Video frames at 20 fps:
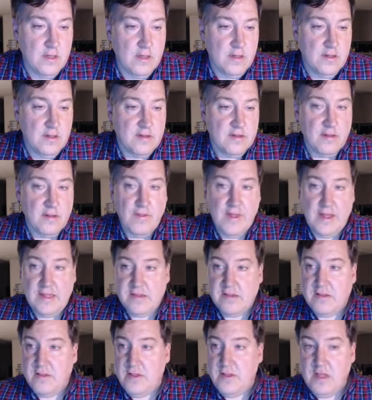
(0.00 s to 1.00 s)
So
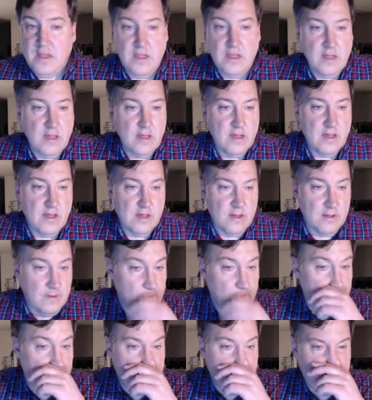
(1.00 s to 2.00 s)
that's the
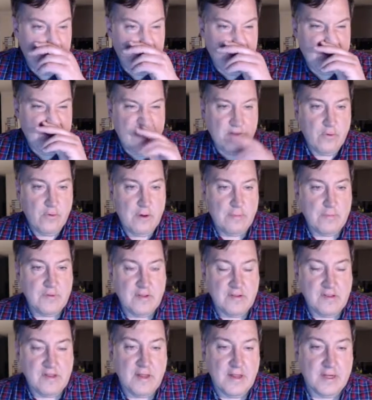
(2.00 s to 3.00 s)
using crypto
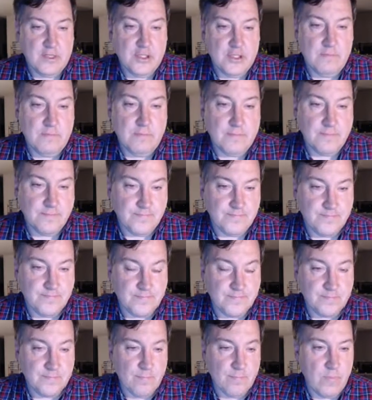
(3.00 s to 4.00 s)
section,
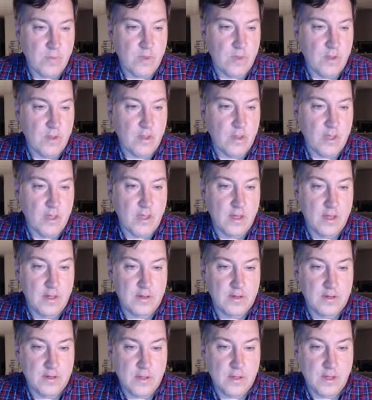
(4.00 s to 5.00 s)

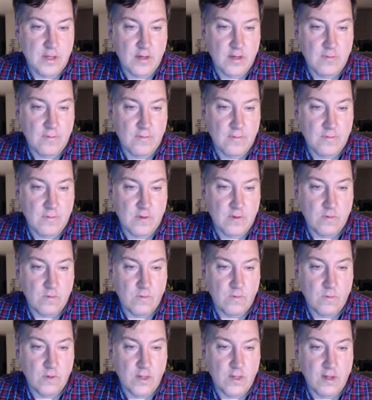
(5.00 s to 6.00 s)
and
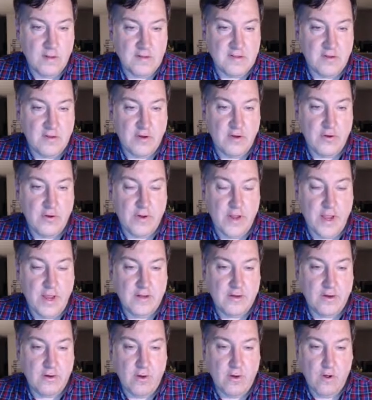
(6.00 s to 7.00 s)
we'll also create
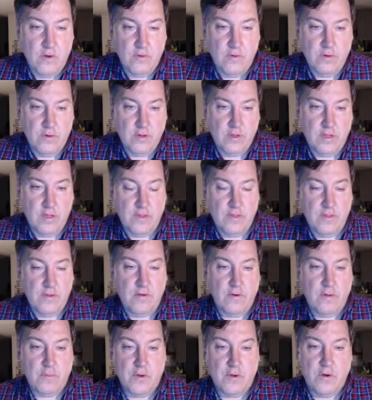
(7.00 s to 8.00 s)
our own
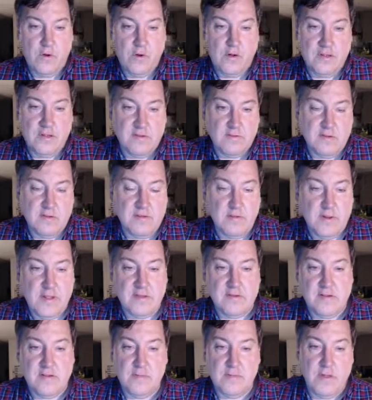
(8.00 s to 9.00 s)
Ethereum coins once we
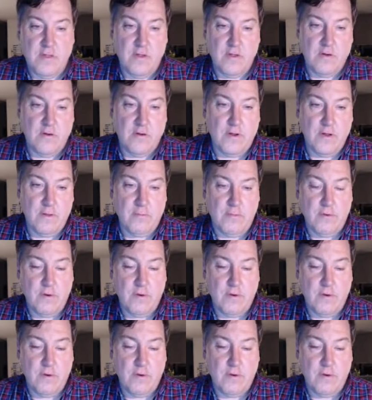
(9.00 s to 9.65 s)
get some Ethereum.